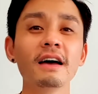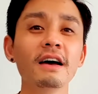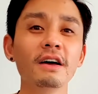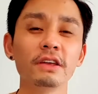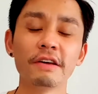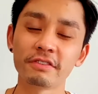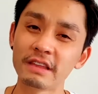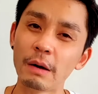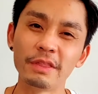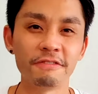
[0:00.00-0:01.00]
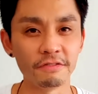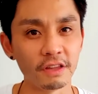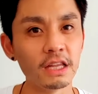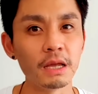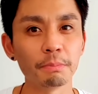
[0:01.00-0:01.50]
you have to start with a
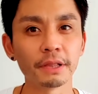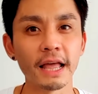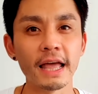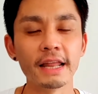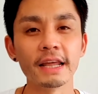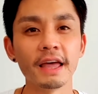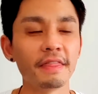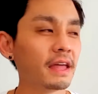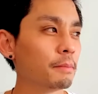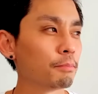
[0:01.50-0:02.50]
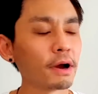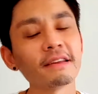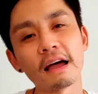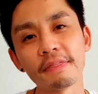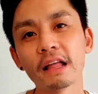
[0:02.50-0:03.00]
15-year plan and then break
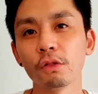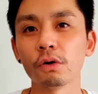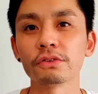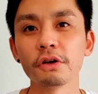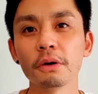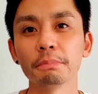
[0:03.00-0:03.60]
down that long-term